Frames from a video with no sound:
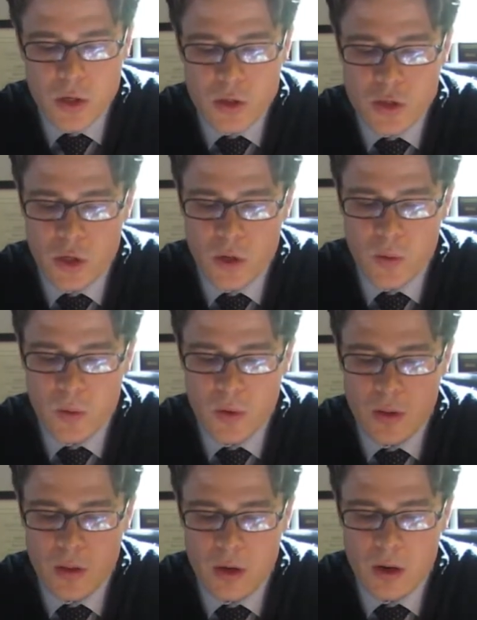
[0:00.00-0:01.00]
So
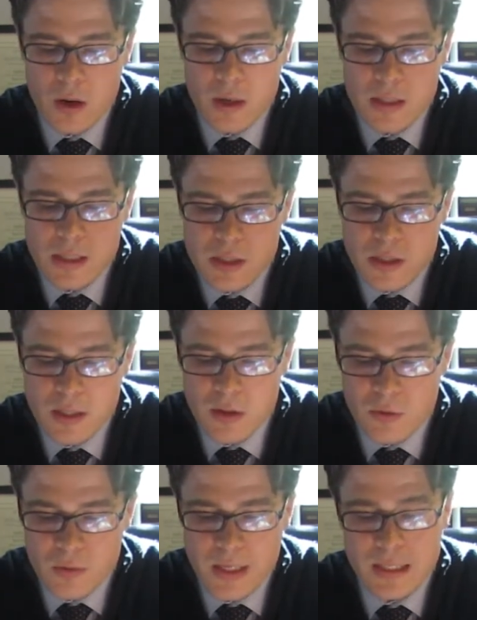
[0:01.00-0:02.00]
there are essentially
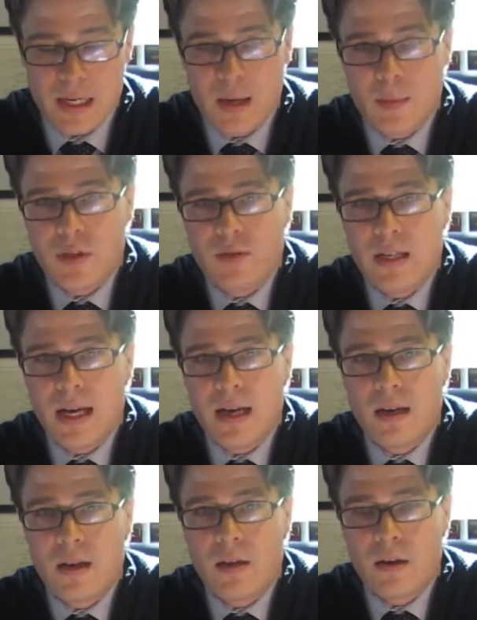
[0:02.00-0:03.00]
3 types of
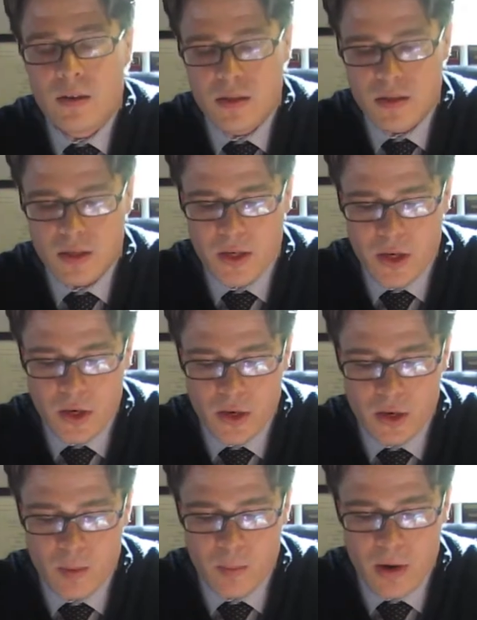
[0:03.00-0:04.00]
debt. There's
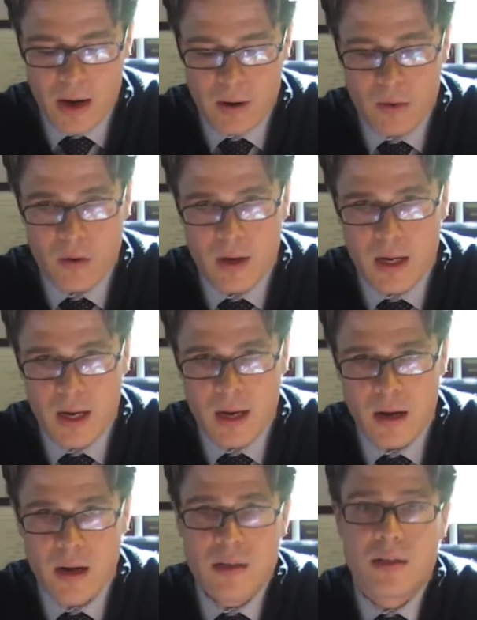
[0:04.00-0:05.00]
secured, priority,
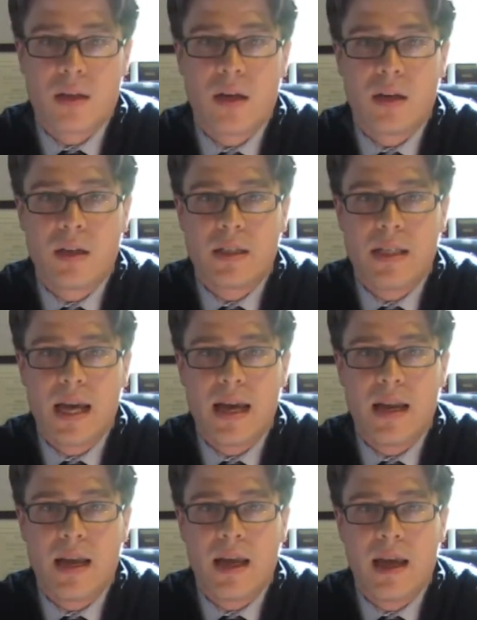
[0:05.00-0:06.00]
and unsecured
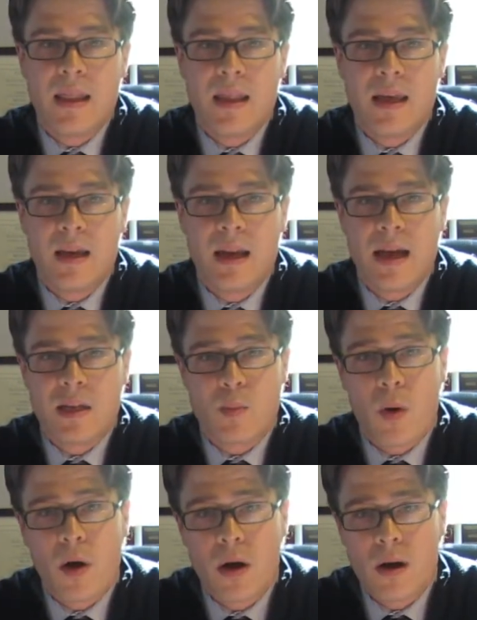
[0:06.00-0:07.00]
debt, and then as
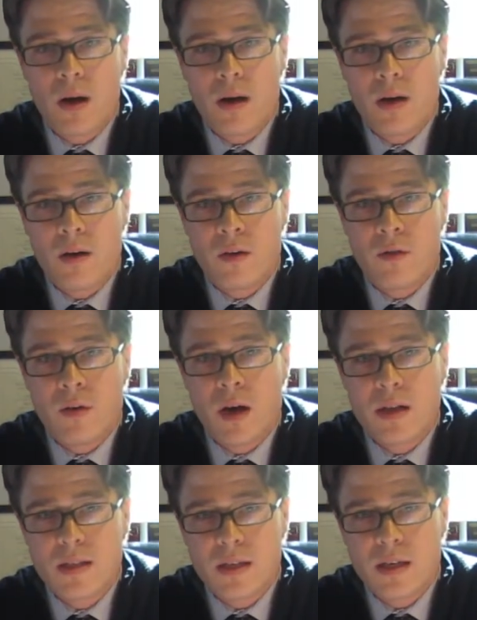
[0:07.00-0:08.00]
part of
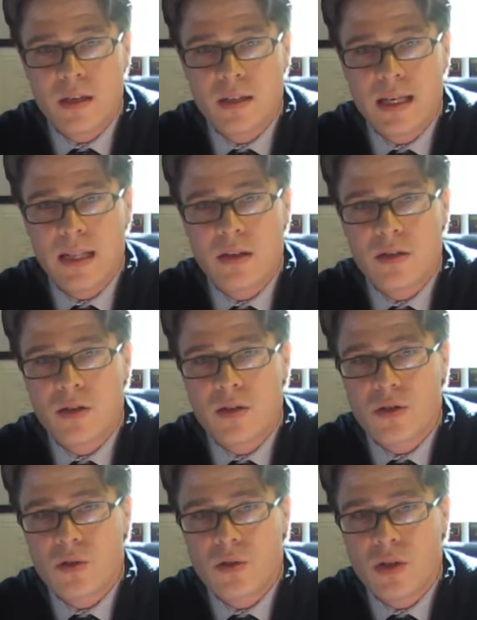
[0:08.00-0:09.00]
unsecured debt, there's
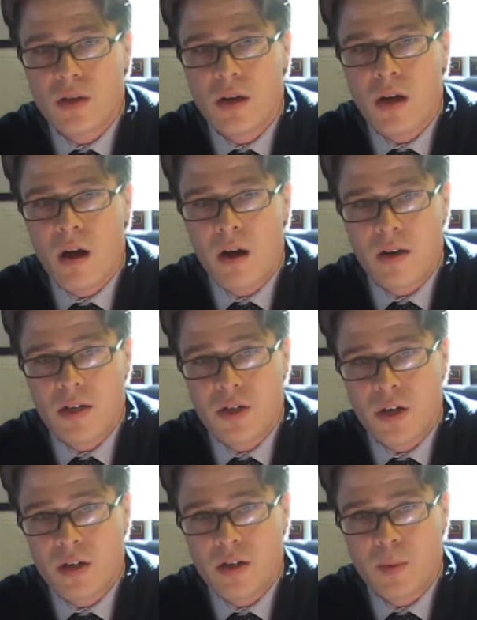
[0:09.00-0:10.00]
also certain
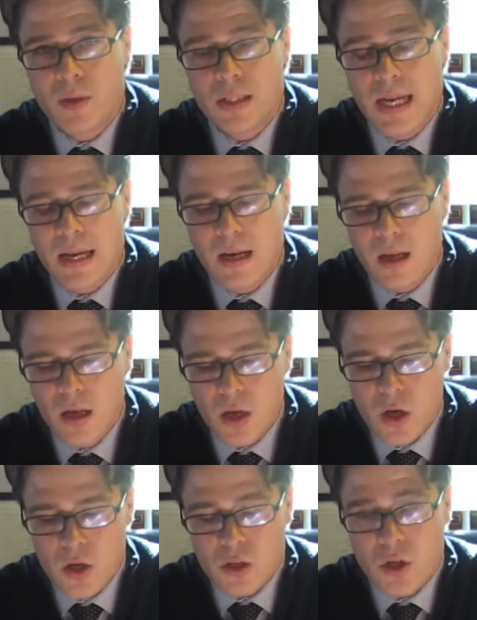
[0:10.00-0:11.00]
non-dischargeable debt.
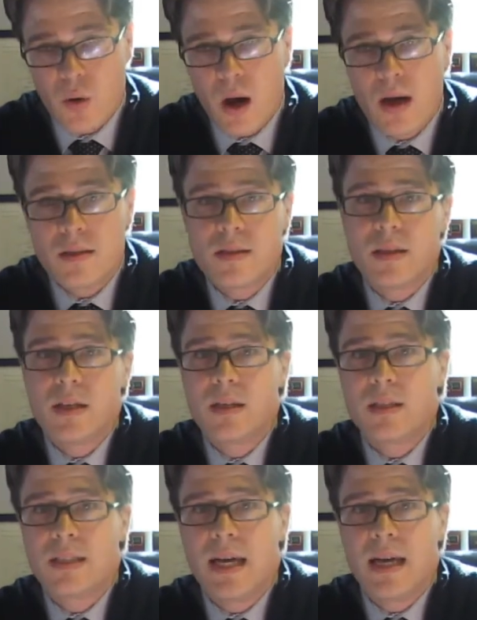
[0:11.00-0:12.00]
So
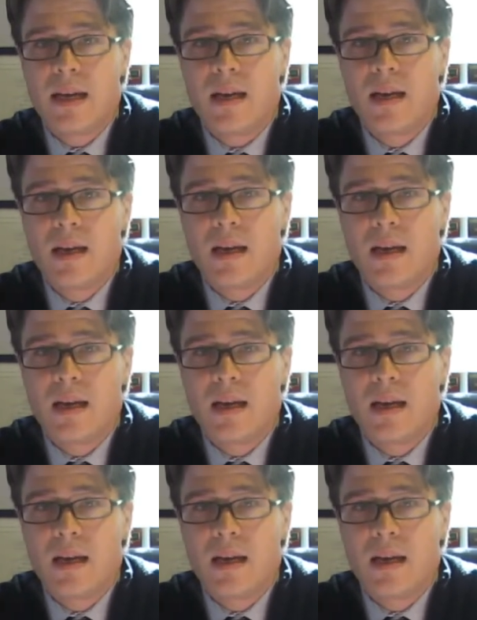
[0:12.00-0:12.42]
secured debt